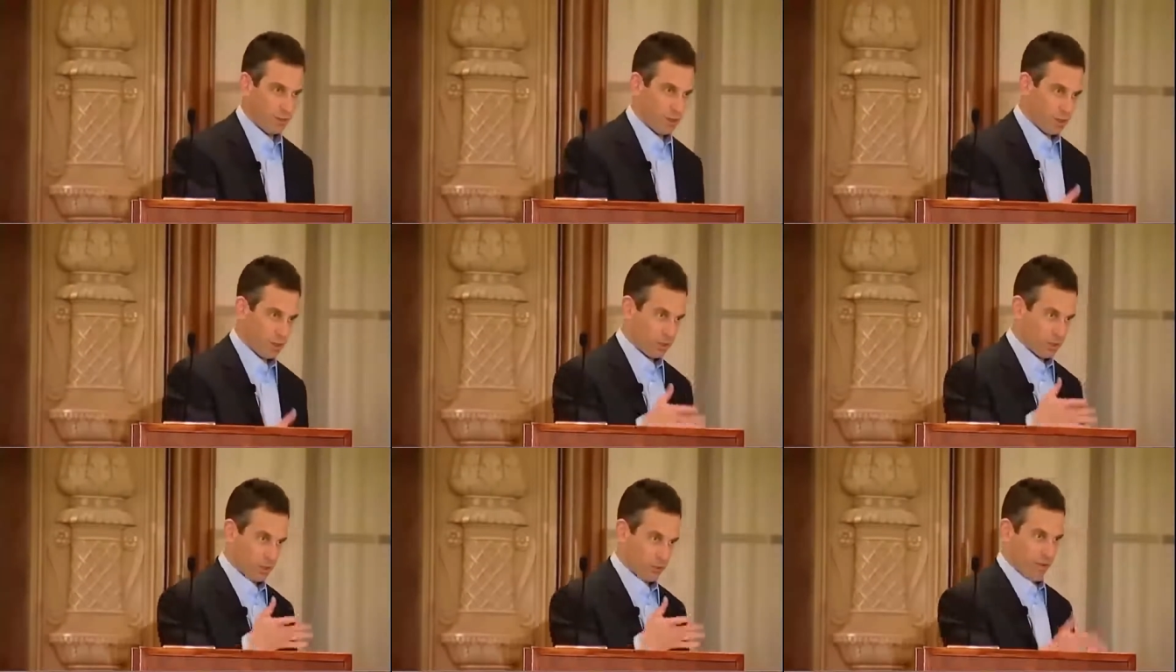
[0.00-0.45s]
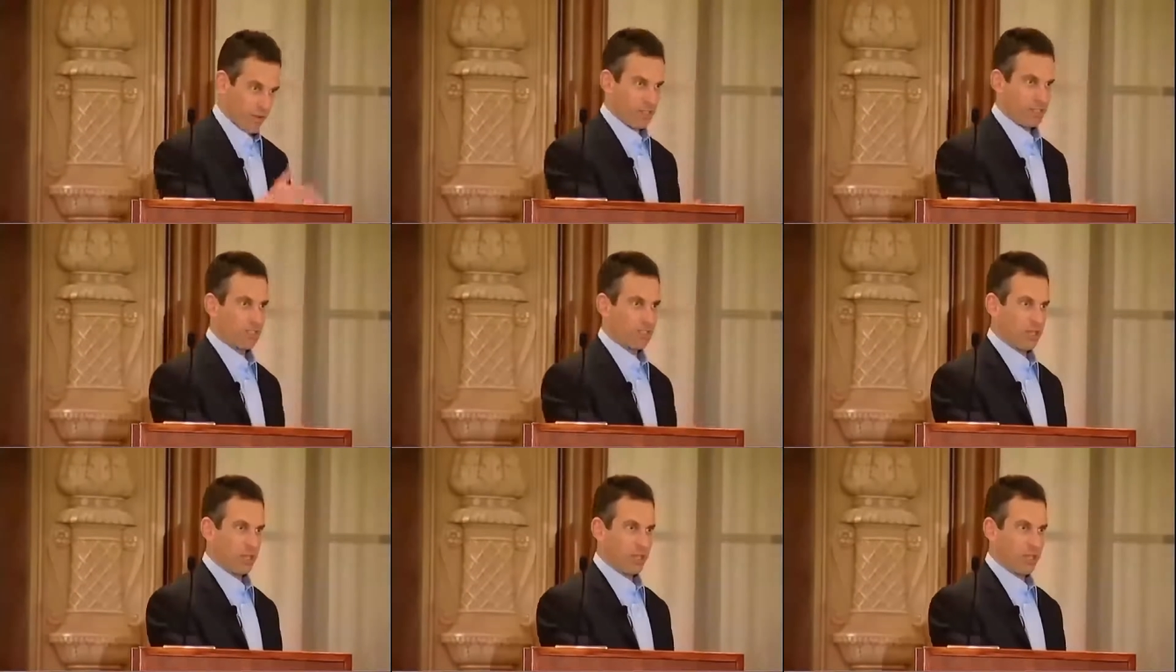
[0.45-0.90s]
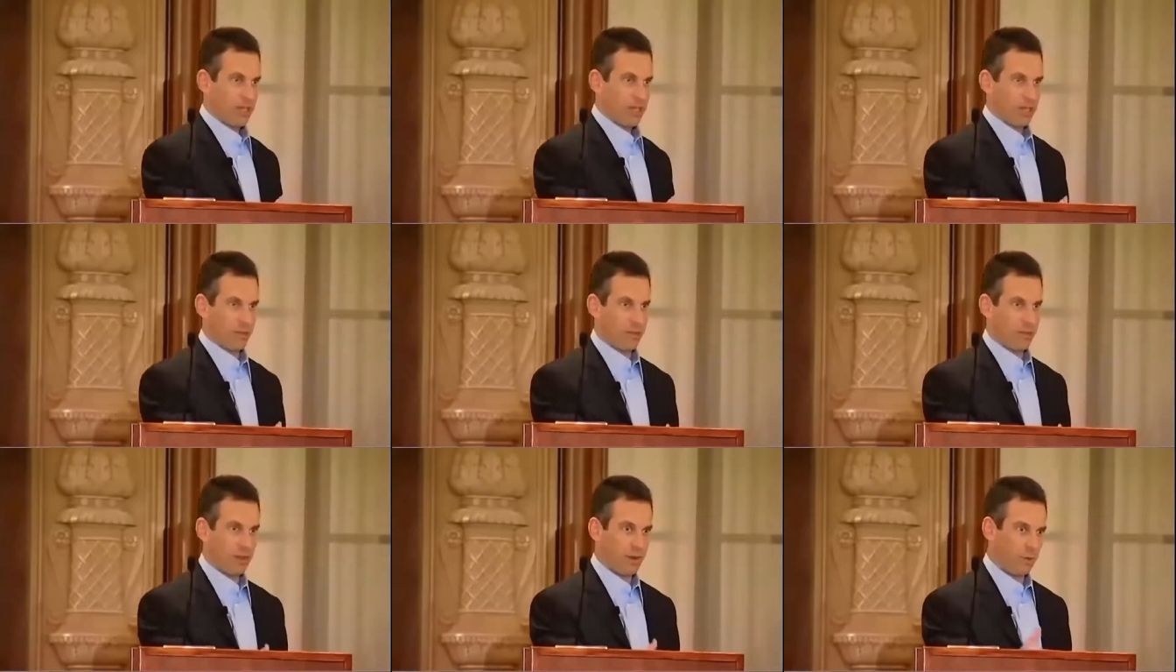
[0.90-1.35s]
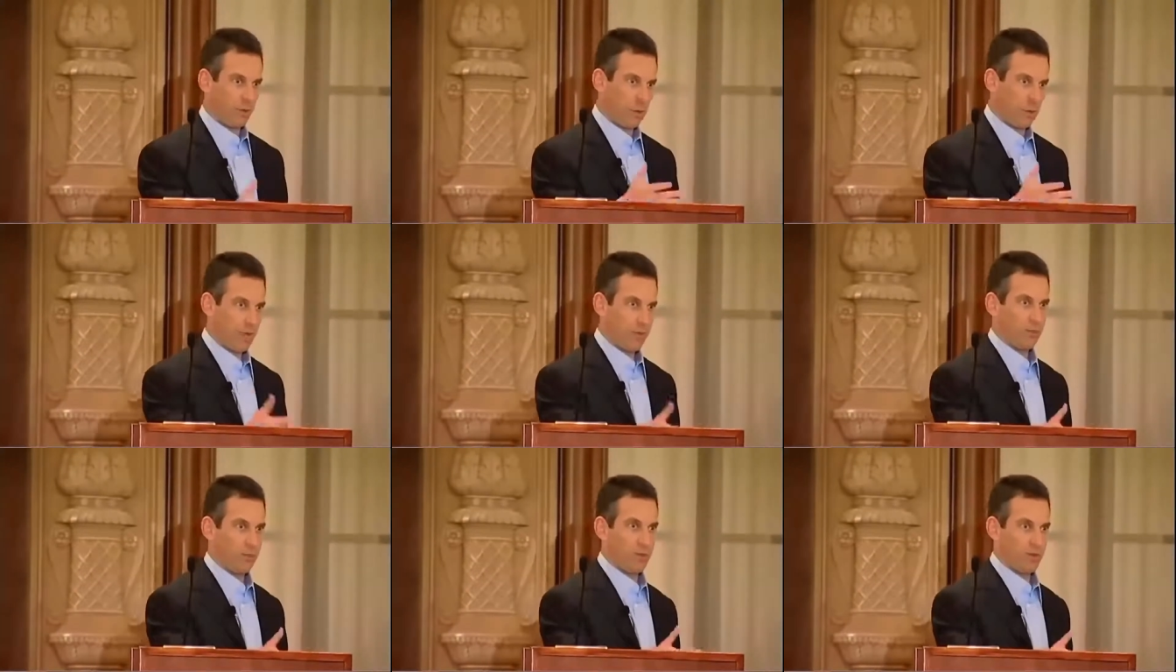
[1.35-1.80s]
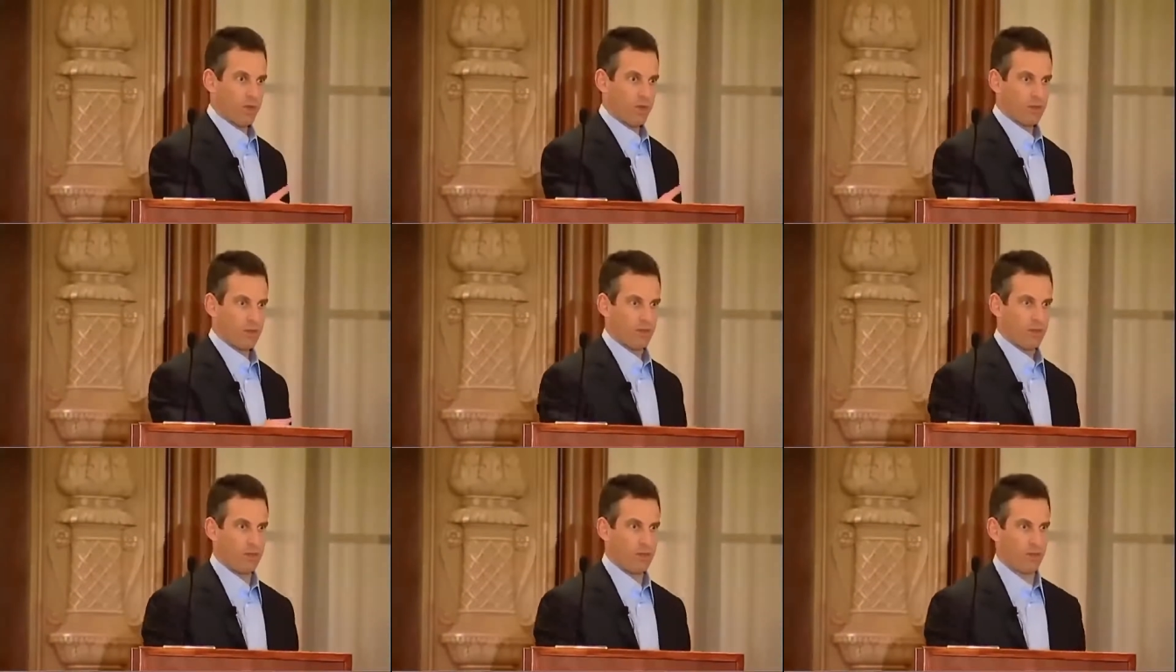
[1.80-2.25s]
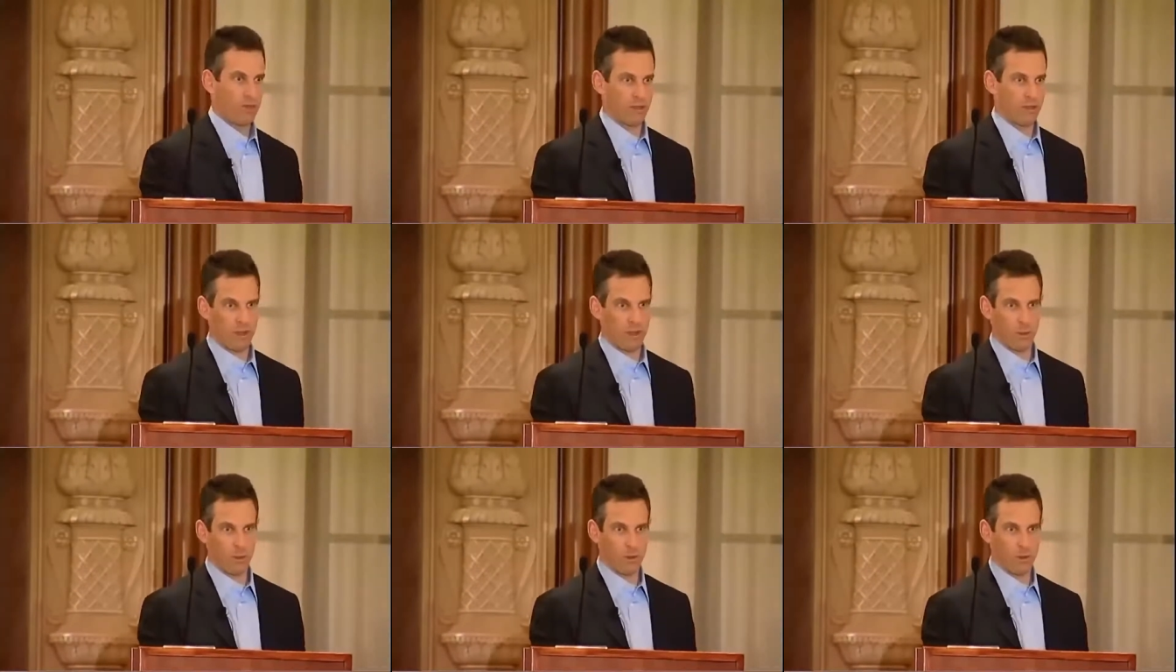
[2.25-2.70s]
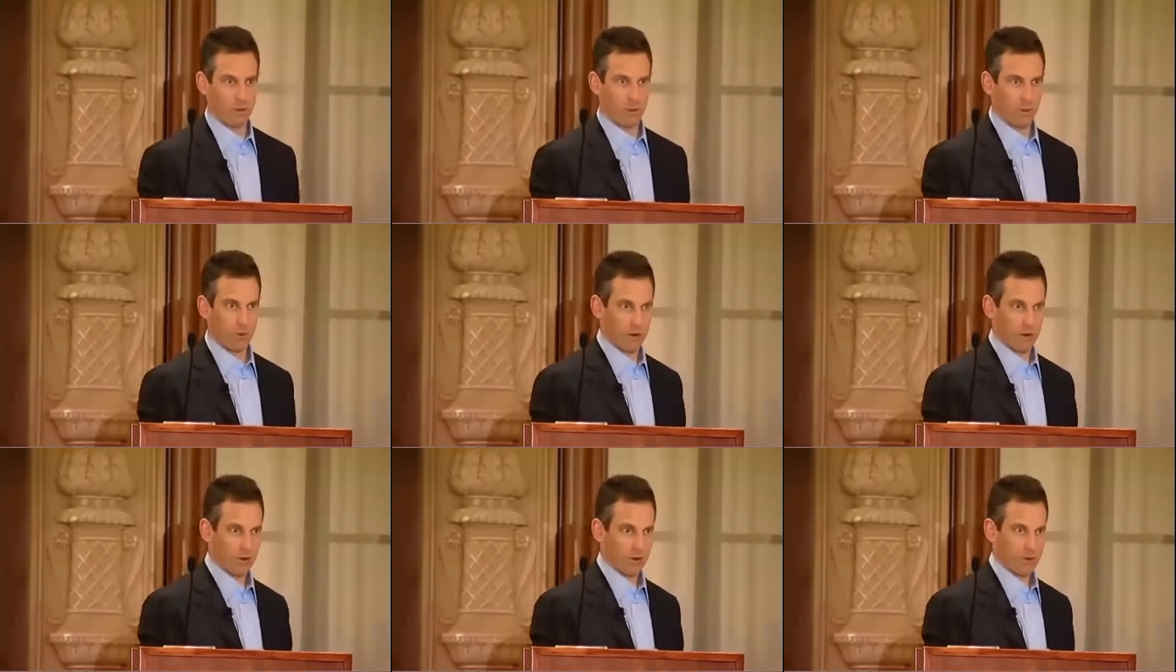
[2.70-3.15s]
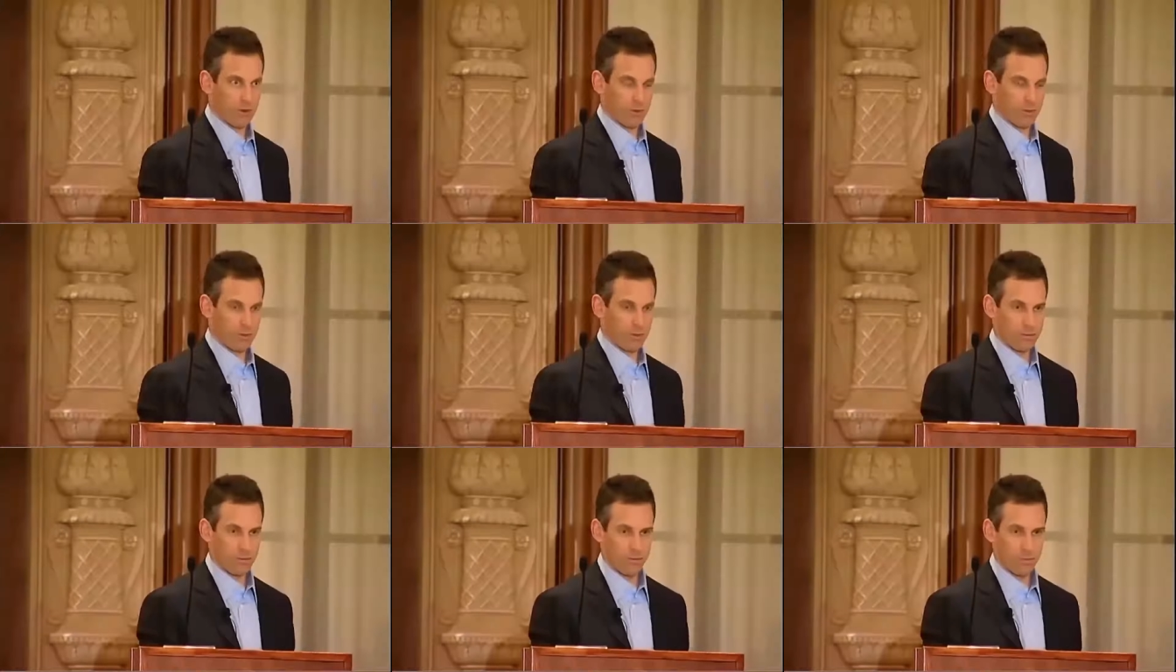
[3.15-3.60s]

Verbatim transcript: They would congratulate him and weep with envy that they weren't martyred.